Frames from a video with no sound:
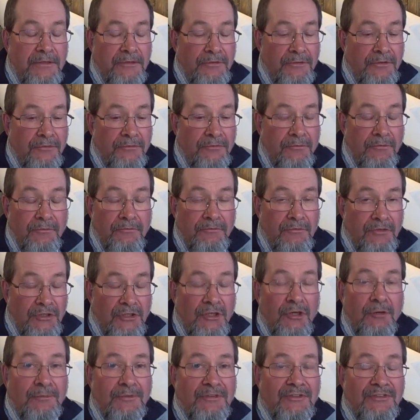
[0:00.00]
You know, the
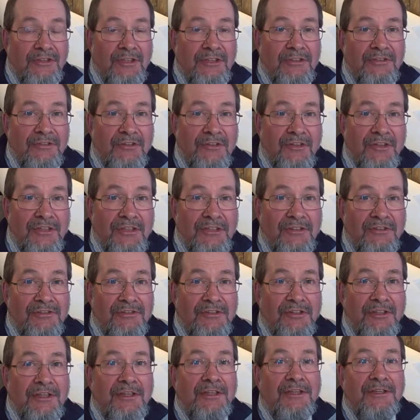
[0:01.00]
common sense thing
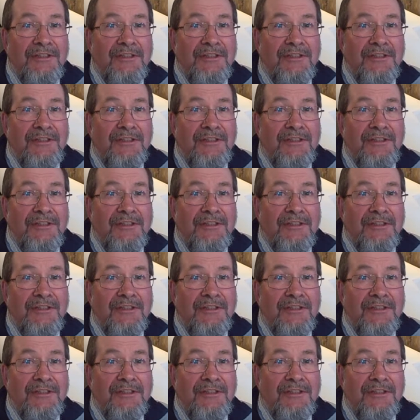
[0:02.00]
is